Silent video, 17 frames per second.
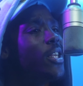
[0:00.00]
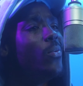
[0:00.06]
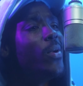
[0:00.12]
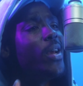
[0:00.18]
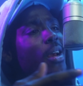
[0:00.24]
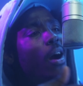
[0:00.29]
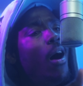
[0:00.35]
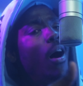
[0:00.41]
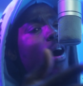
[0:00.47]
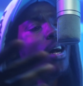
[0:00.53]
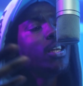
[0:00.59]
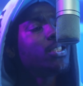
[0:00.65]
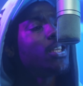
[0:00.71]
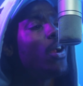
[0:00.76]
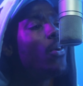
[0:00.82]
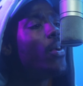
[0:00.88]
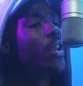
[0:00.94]
See, we all
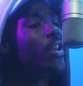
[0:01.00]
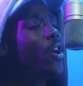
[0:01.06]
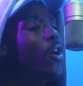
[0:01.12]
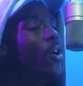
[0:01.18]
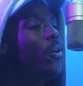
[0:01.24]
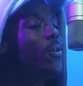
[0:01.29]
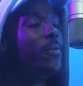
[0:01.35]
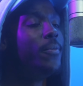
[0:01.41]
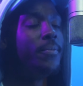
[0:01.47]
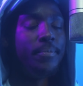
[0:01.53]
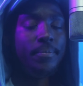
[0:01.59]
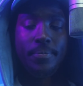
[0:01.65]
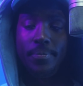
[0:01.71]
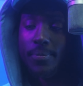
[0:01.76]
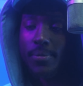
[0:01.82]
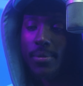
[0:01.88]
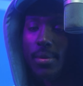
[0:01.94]
sharing you.
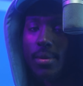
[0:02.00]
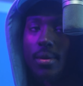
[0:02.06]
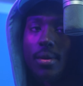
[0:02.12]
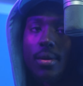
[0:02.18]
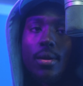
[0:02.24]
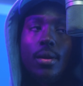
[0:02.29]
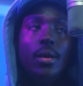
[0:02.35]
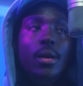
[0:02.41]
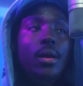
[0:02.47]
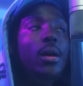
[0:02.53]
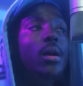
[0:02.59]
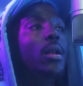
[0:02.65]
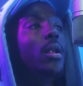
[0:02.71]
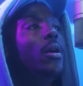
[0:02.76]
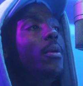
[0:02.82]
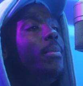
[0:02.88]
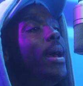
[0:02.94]

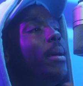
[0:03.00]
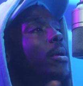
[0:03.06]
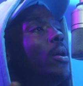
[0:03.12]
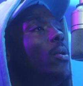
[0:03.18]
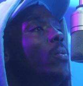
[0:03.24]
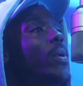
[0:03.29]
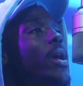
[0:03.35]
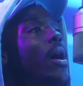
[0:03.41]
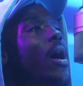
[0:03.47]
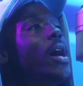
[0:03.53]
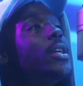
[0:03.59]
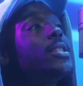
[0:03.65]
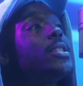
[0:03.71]
Little baby, we all